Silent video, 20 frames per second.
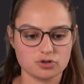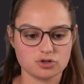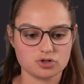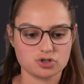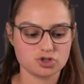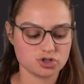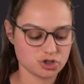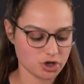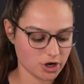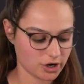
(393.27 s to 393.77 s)

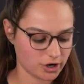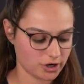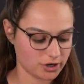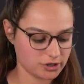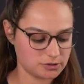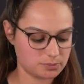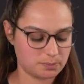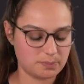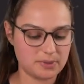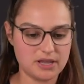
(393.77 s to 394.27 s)

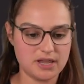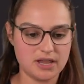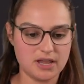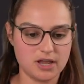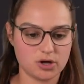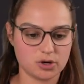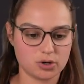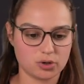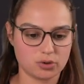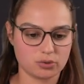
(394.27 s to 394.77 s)
should
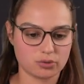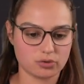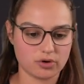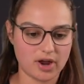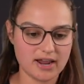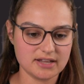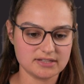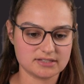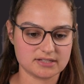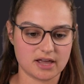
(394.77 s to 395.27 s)
be
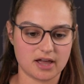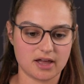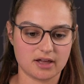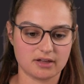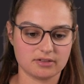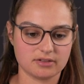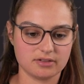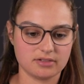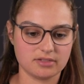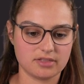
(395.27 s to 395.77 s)

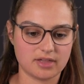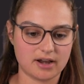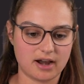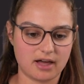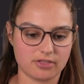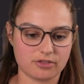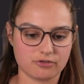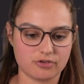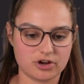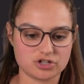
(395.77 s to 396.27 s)
greater than
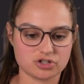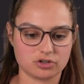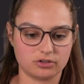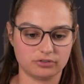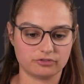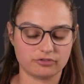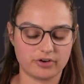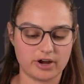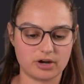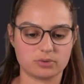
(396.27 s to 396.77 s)
our
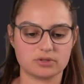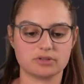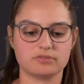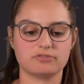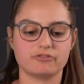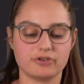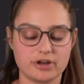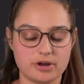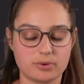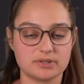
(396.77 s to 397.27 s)
threshold
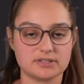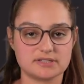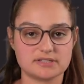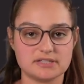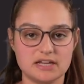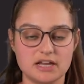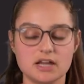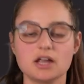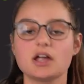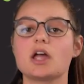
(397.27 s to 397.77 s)

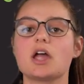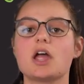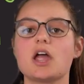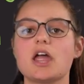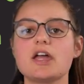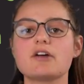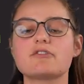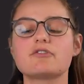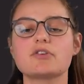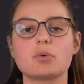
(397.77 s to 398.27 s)
frequency
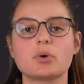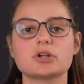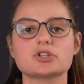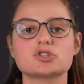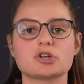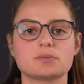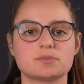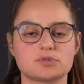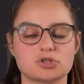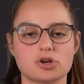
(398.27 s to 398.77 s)
if we want
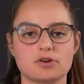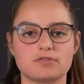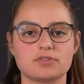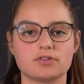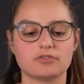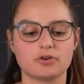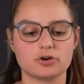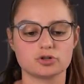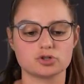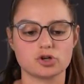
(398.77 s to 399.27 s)
to observe the
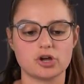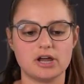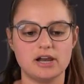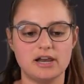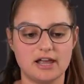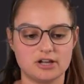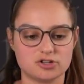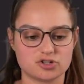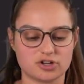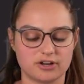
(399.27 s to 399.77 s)

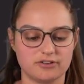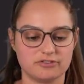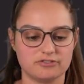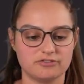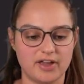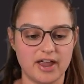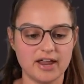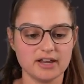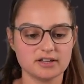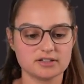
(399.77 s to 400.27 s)
photoelectric
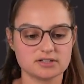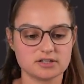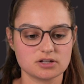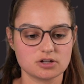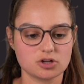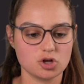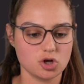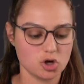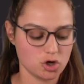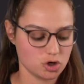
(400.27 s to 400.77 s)
effect.
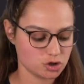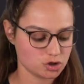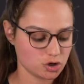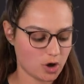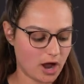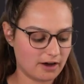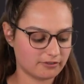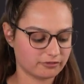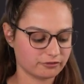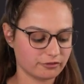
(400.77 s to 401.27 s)
So
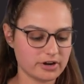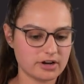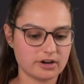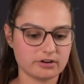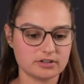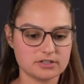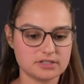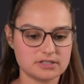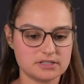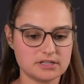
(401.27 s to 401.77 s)
our
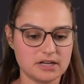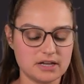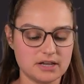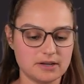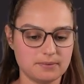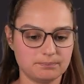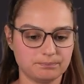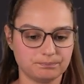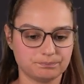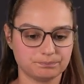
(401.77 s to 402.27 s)

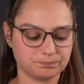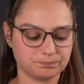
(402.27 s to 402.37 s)
frequency,